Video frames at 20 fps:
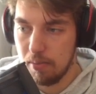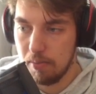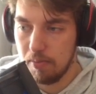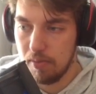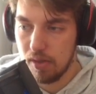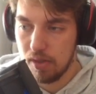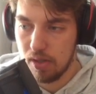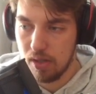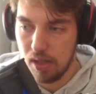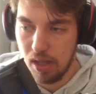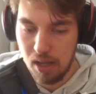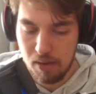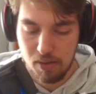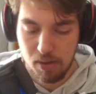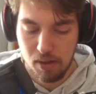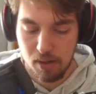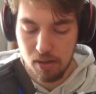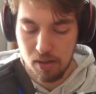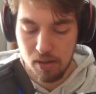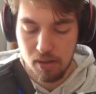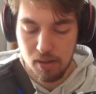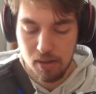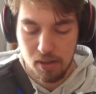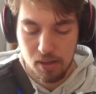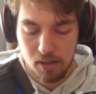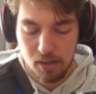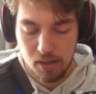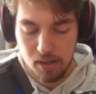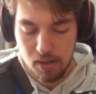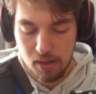It's gonna have a
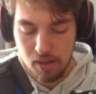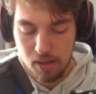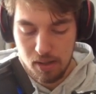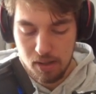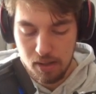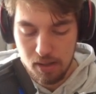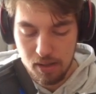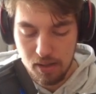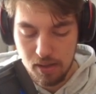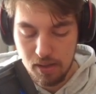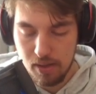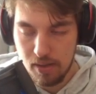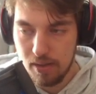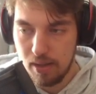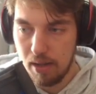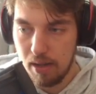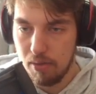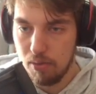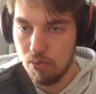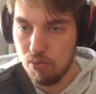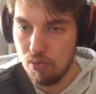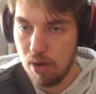7